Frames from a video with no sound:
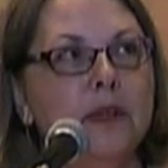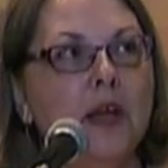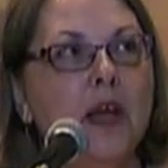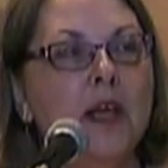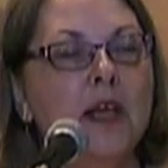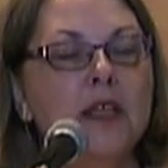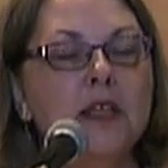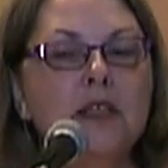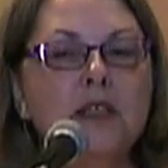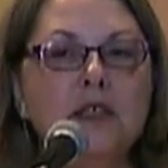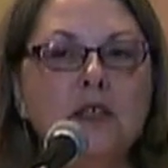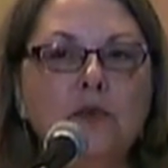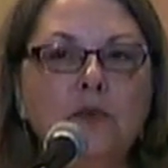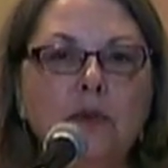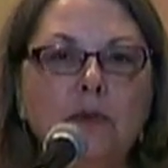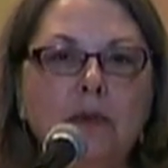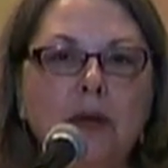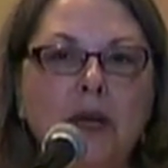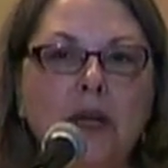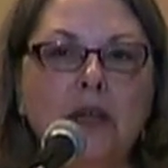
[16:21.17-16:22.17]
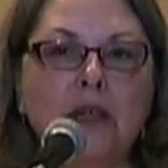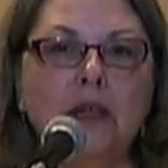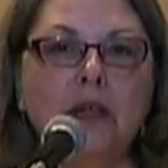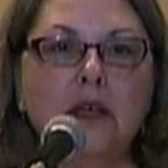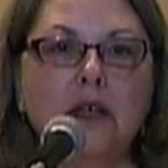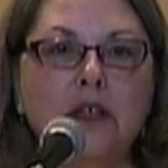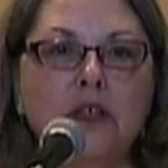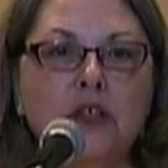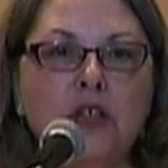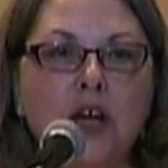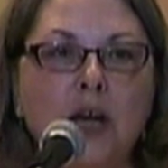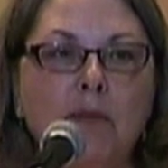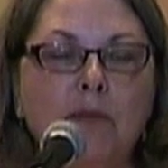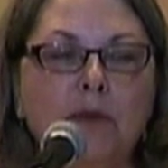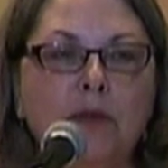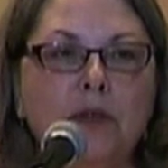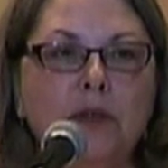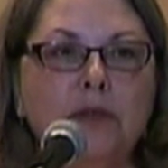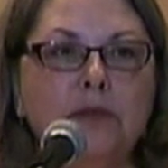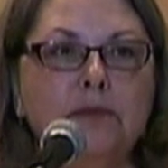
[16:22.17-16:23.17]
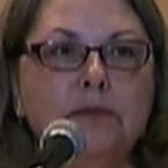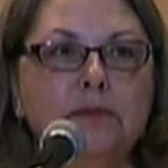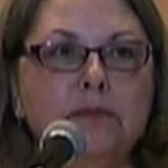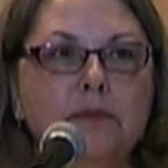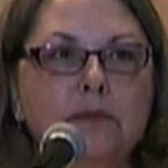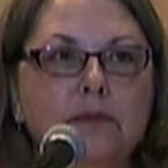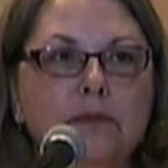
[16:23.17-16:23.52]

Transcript: And it did remain a chapel,